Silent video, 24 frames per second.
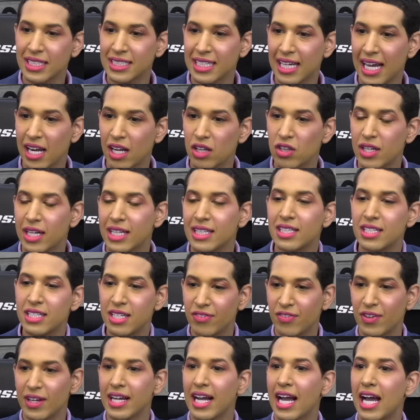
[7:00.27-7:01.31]
to kind of look at the
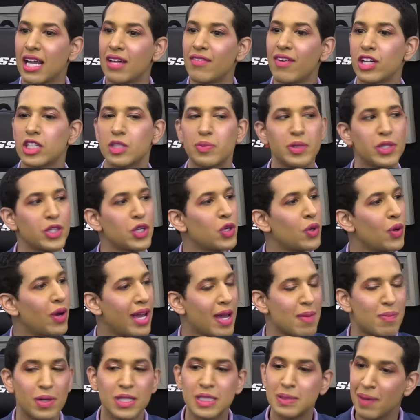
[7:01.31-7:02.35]
different kind of
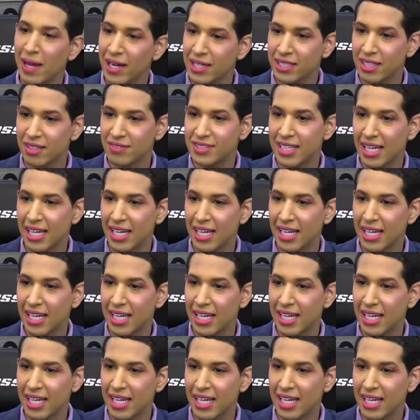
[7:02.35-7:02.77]
LGBTQIA perspectives.